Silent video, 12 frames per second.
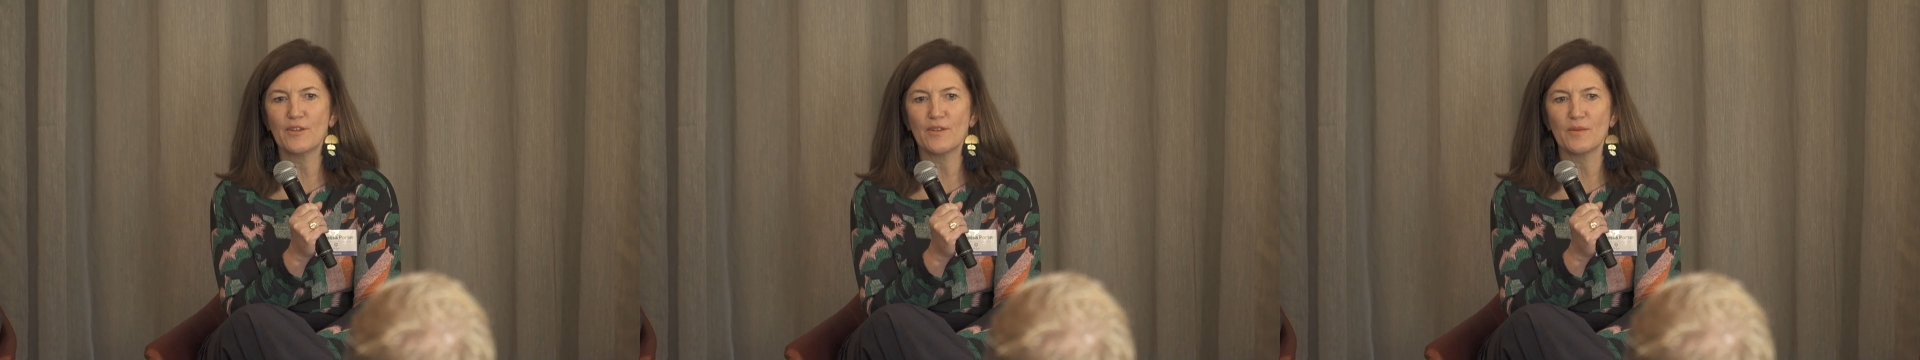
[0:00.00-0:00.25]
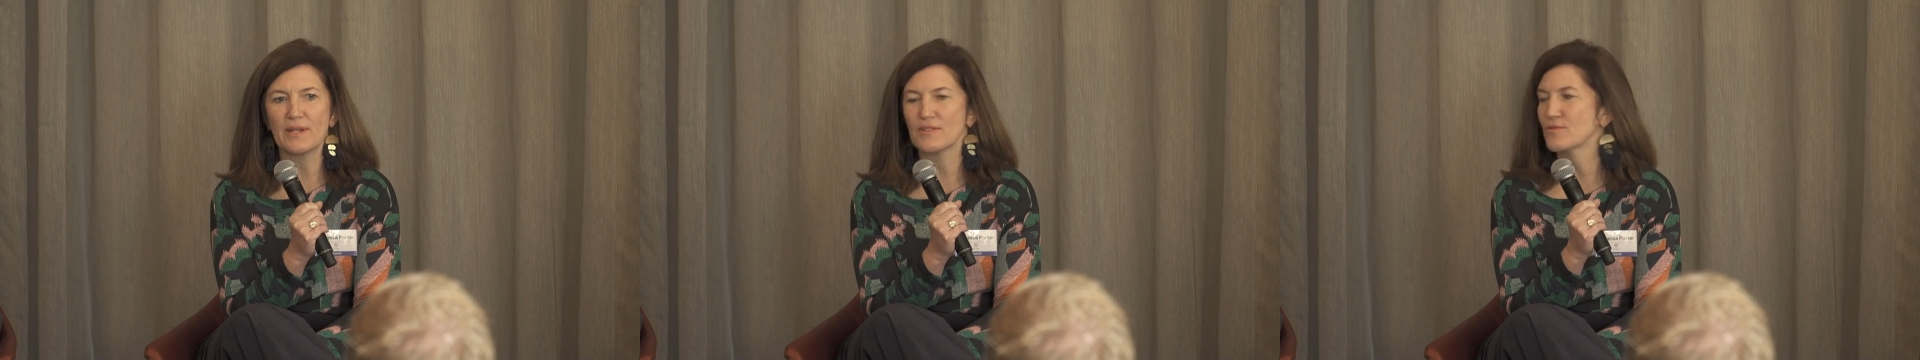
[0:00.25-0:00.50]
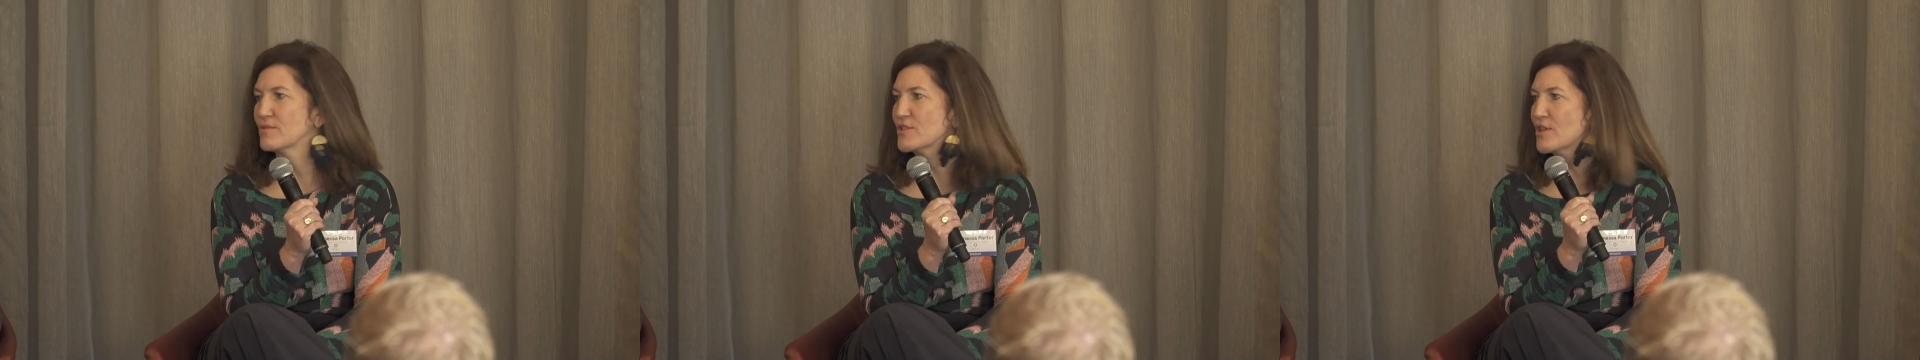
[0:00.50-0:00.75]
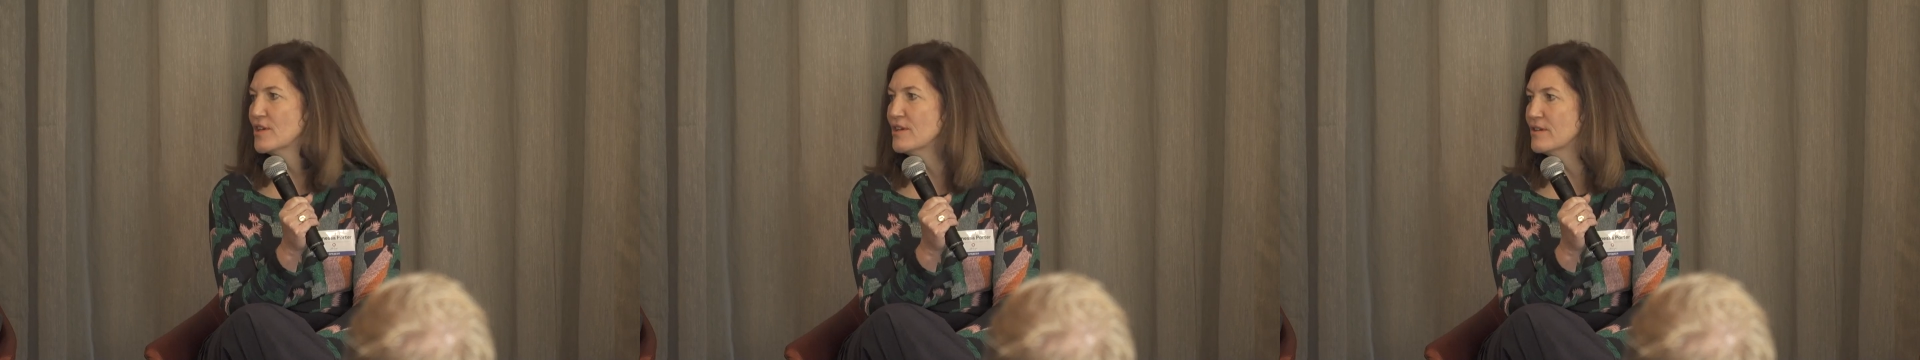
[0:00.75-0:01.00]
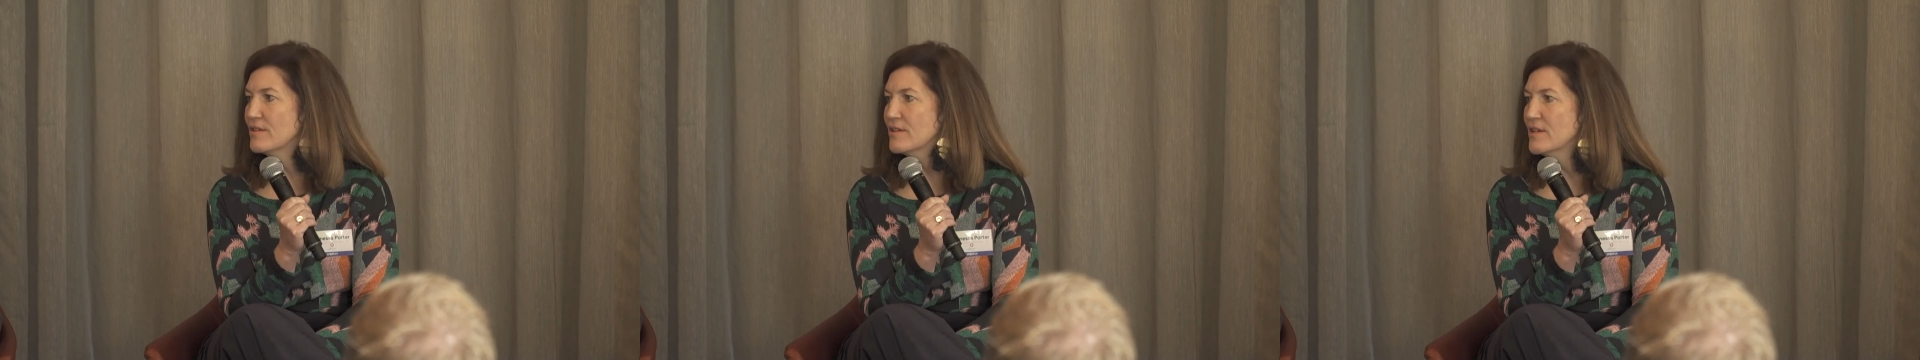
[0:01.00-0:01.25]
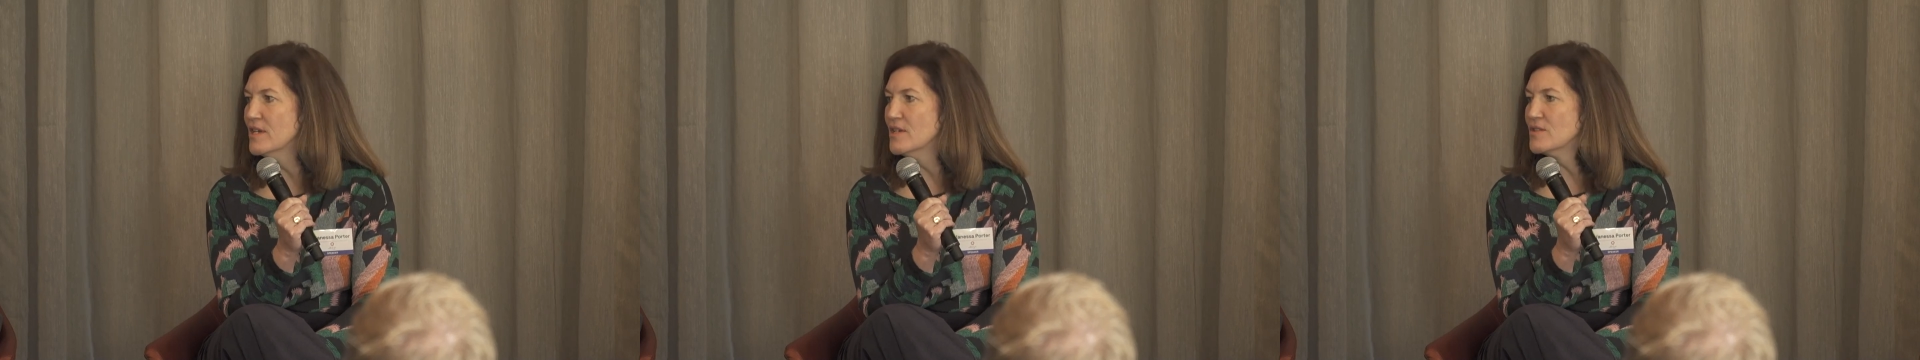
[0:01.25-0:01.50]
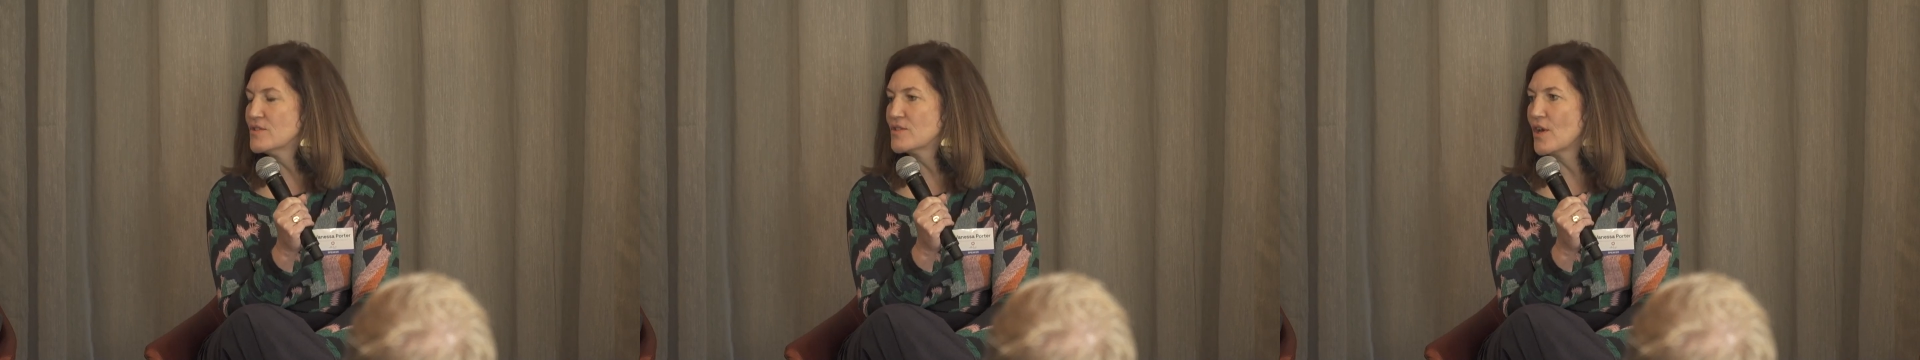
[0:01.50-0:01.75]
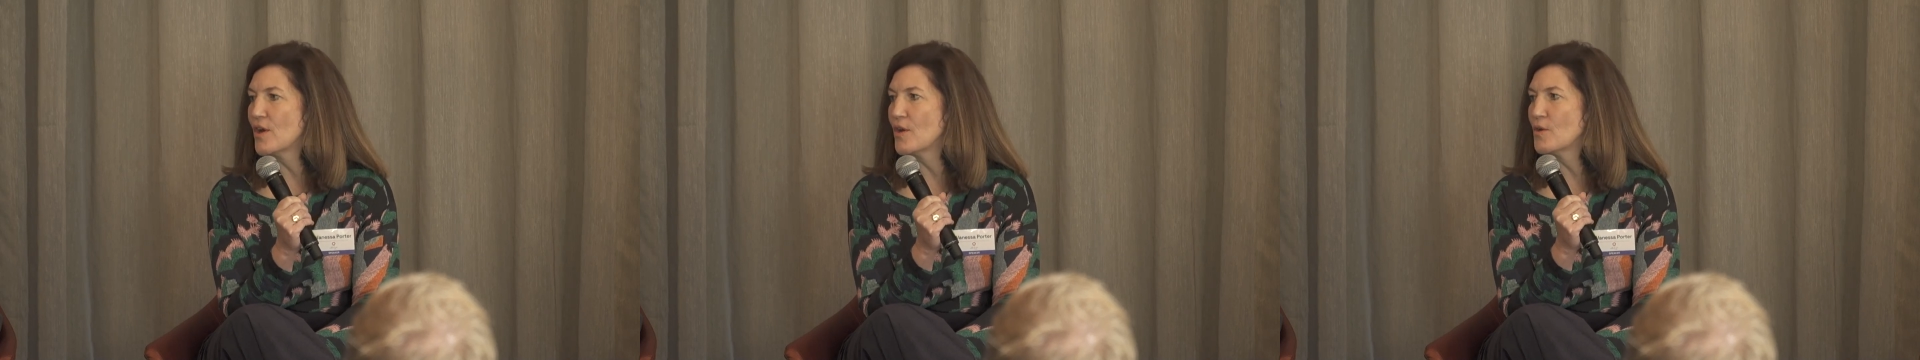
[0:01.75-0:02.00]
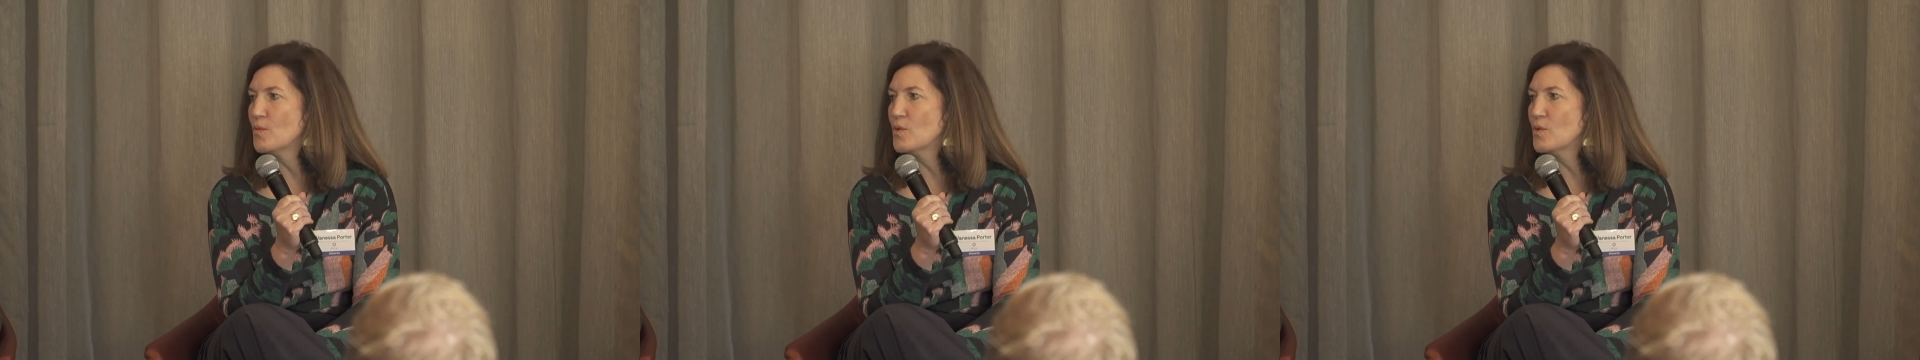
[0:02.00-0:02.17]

the best return? So